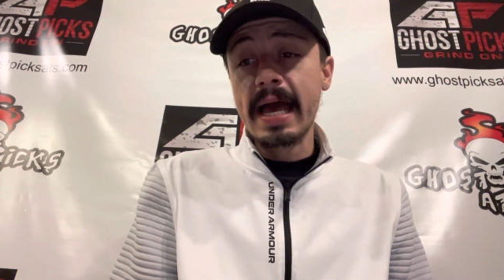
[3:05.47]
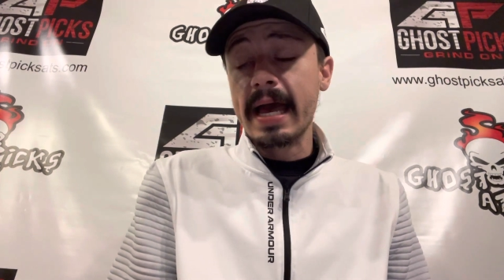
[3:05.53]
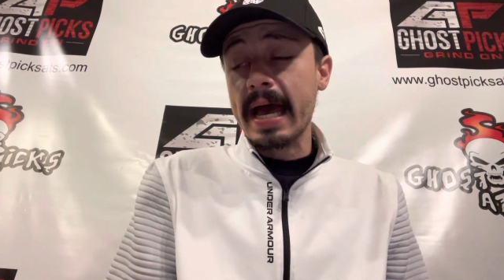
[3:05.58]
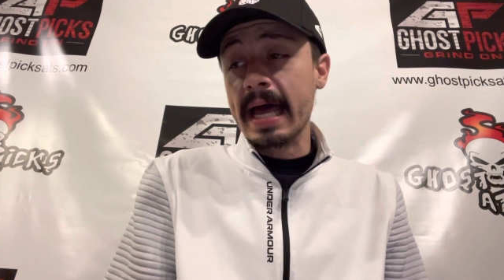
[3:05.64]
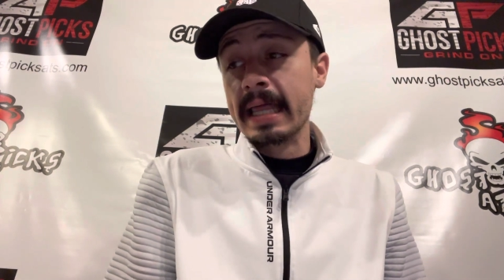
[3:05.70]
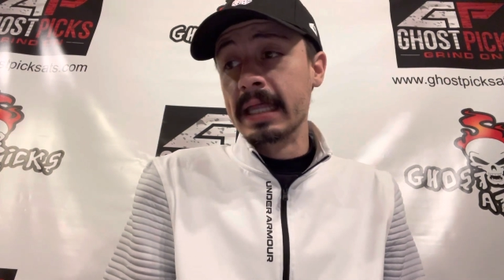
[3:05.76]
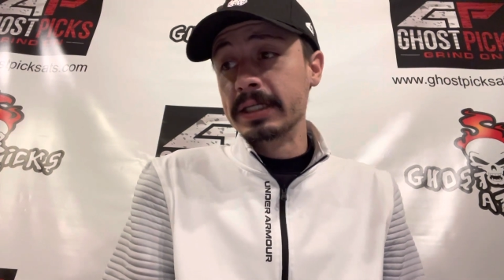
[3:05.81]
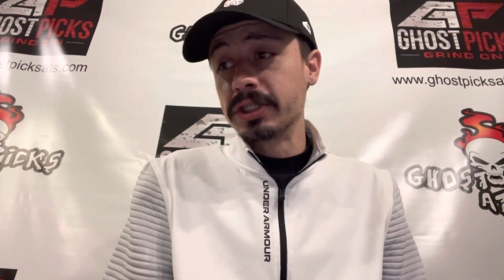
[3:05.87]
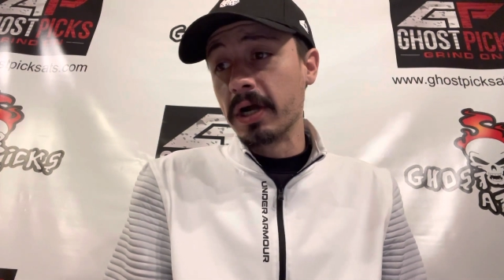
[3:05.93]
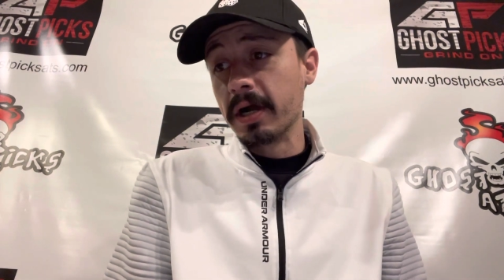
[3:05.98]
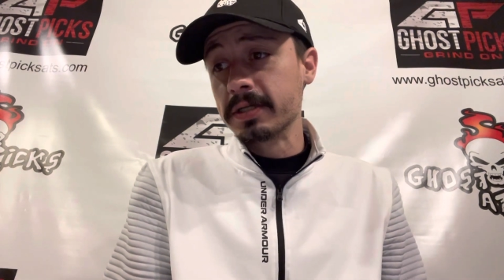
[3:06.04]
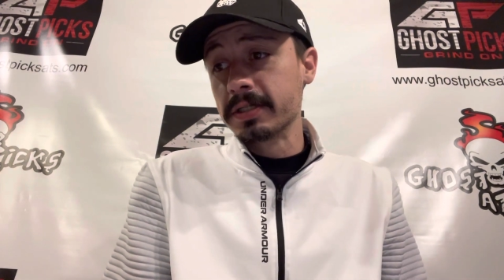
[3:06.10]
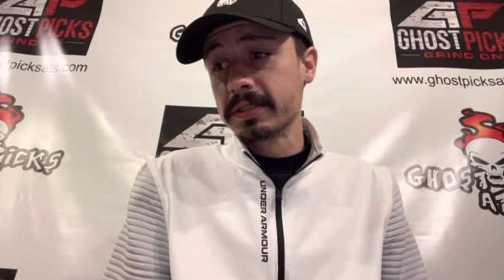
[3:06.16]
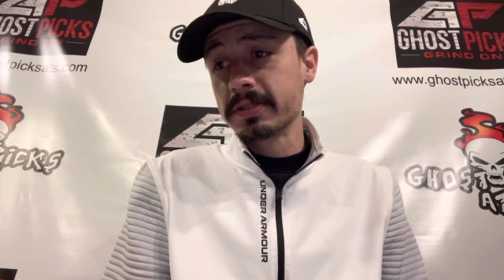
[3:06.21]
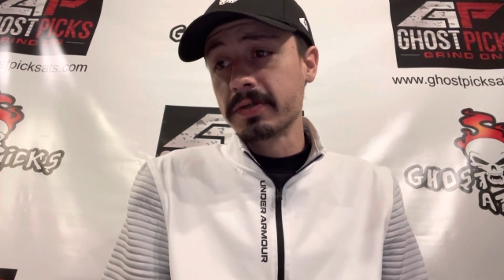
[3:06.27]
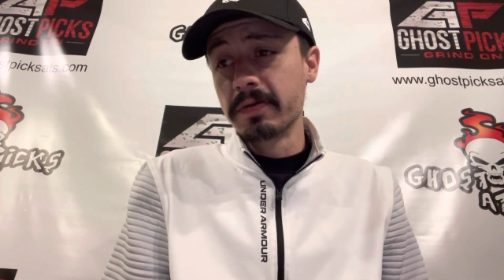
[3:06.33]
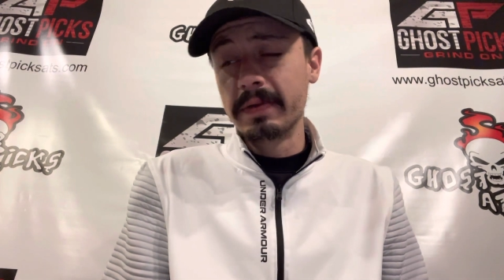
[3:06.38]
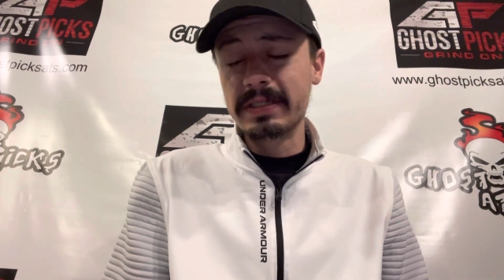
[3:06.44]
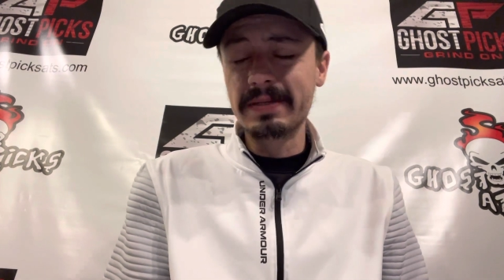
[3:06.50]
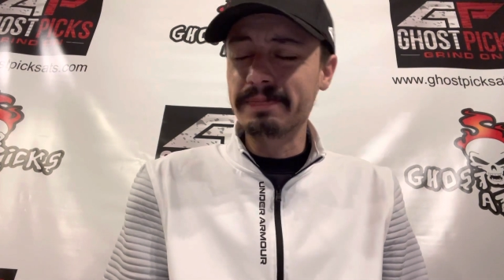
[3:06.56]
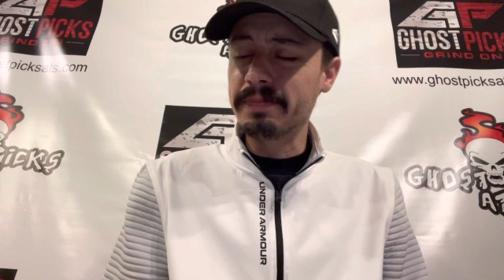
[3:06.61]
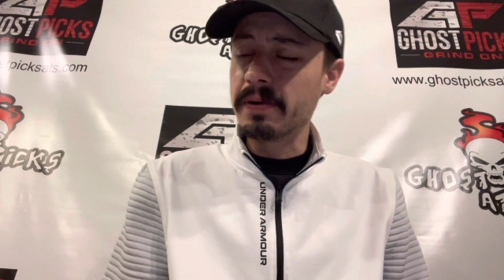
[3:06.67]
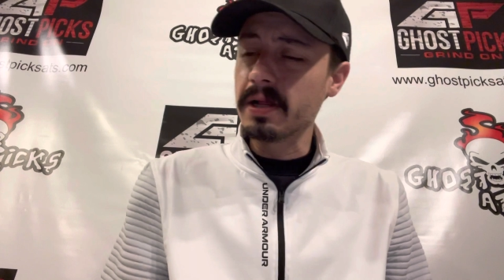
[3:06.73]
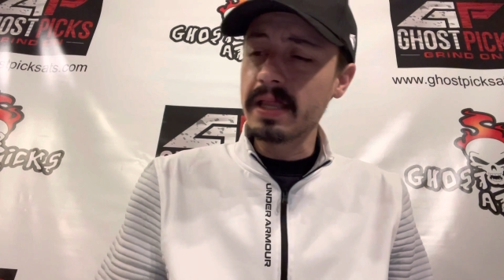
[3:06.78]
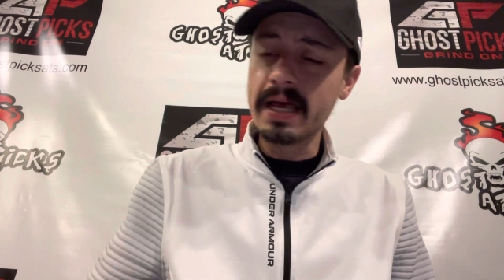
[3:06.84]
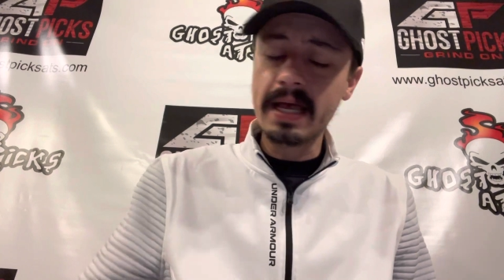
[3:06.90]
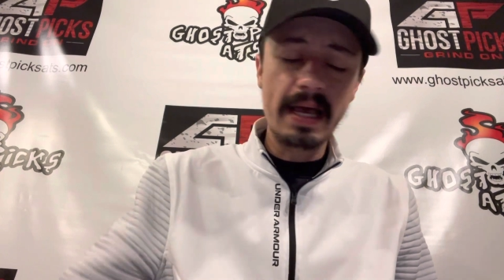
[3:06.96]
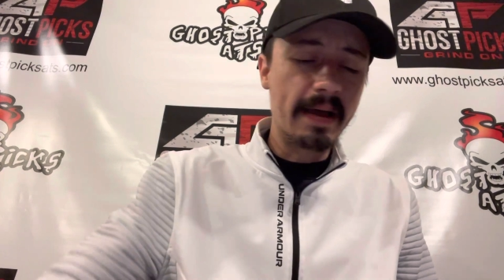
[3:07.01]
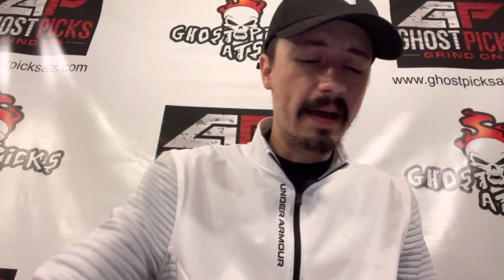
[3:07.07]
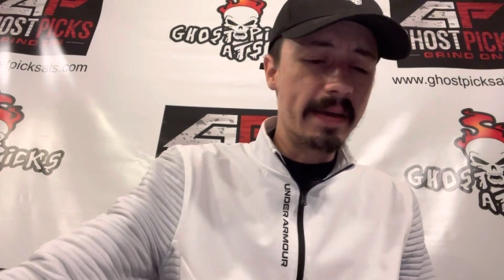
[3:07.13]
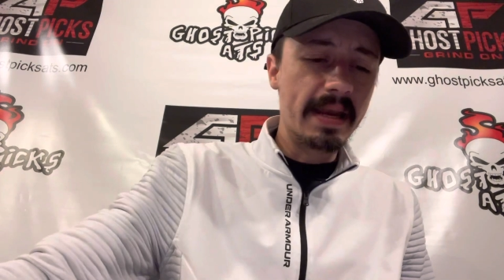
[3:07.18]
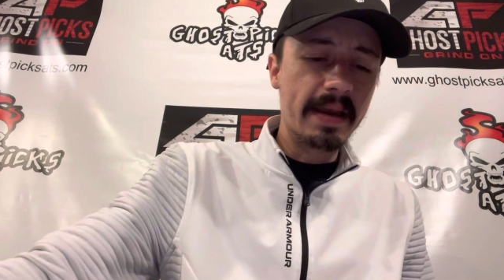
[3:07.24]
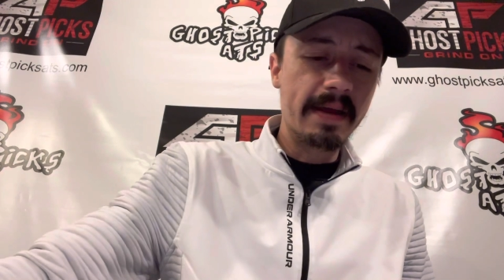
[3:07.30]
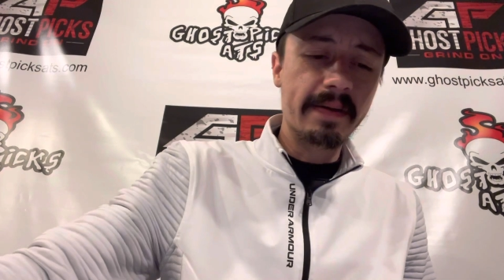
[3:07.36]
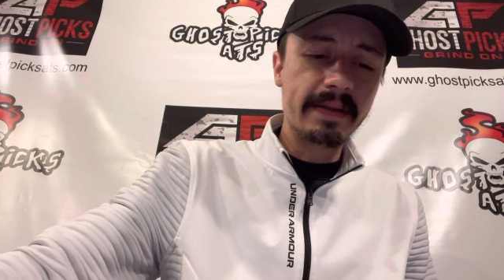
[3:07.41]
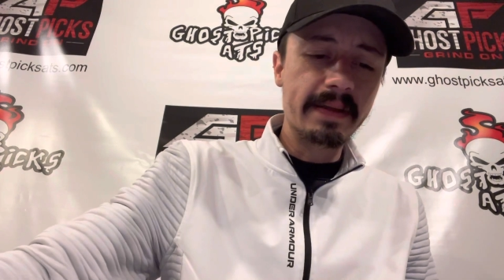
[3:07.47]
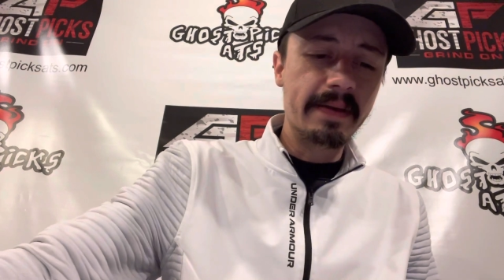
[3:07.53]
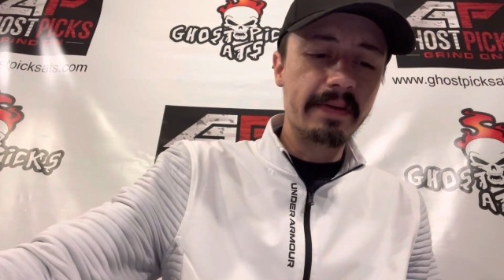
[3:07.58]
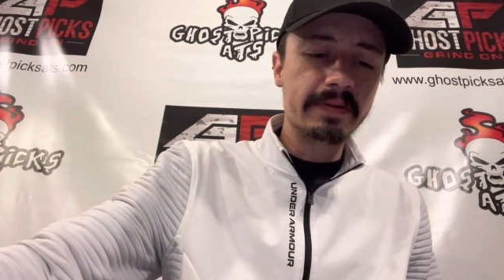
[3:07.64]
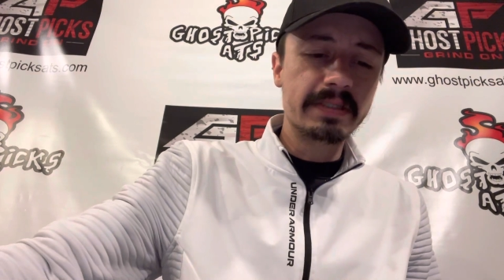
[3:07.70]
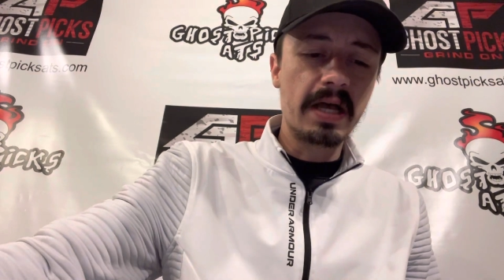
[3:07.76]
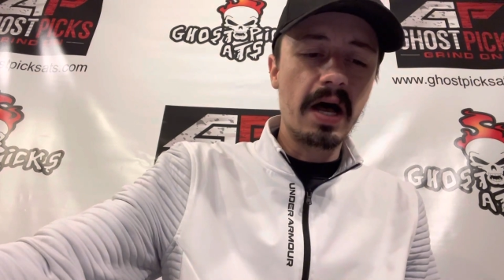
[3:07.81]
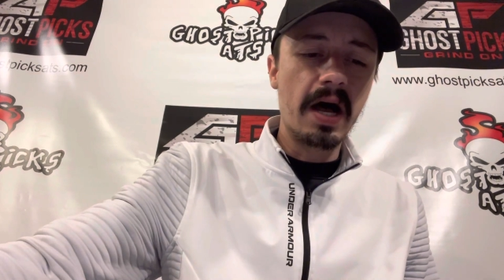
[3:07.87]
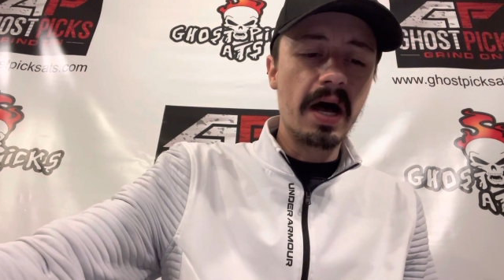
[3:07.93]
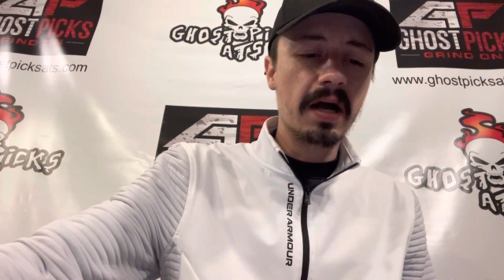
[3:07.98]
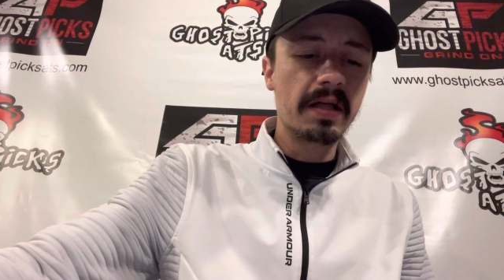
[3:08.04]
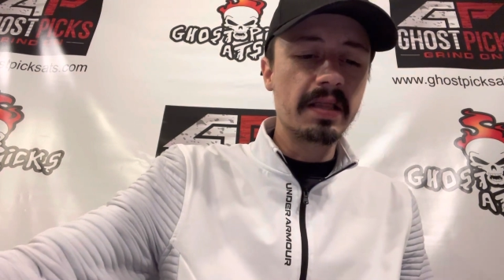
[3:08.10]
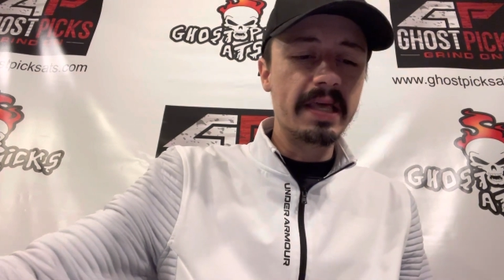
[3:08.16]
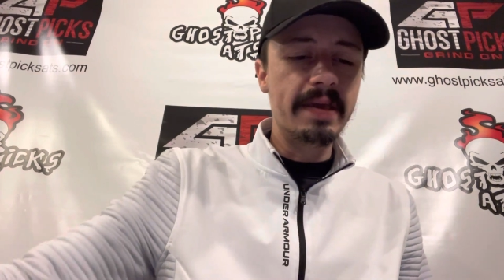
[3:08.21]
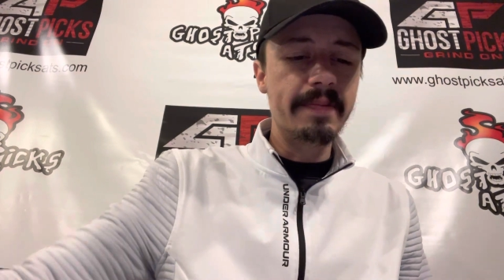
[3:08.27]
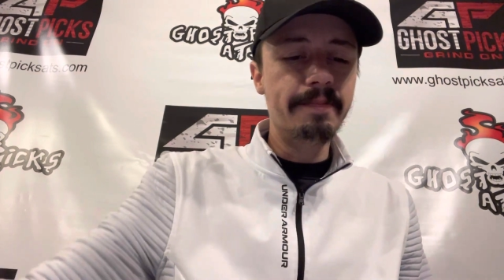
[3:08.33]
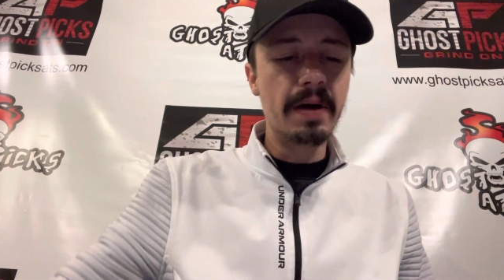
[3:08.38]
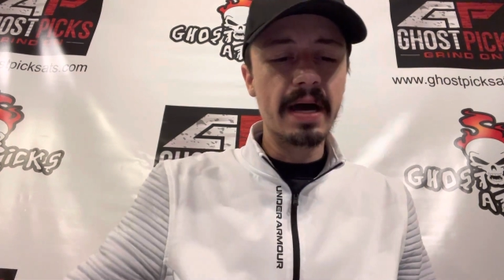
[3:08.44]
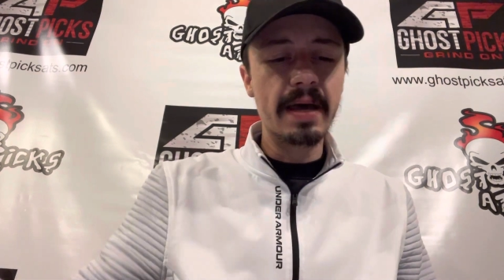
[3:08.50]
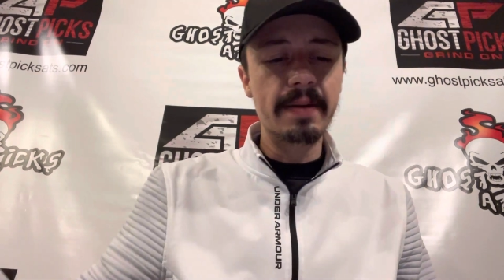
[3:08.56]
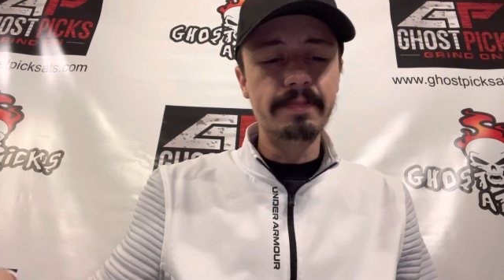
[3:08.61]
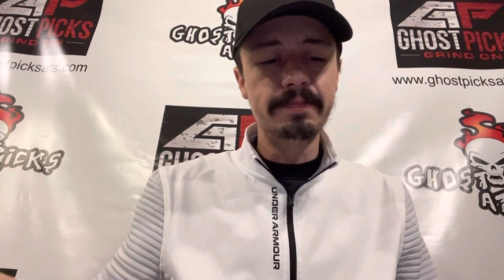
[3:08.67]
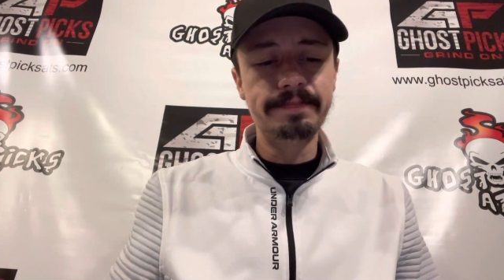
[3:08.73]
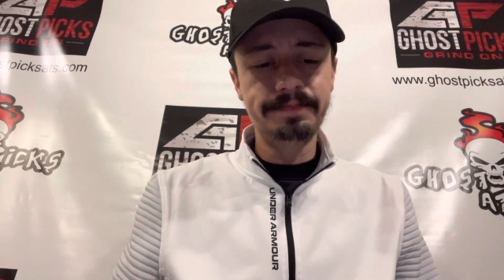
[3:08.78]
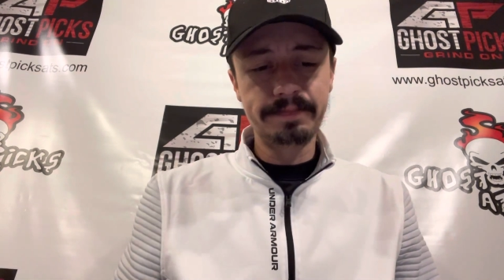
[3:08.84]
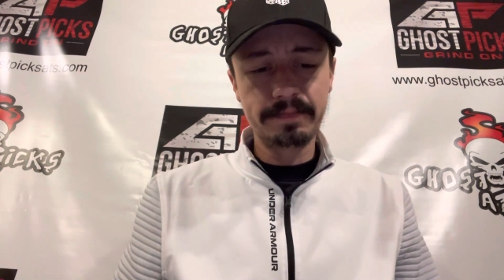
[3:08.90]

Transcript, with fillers: And the Chargers screwed me some parlay. I mean, it, it, was ugly, but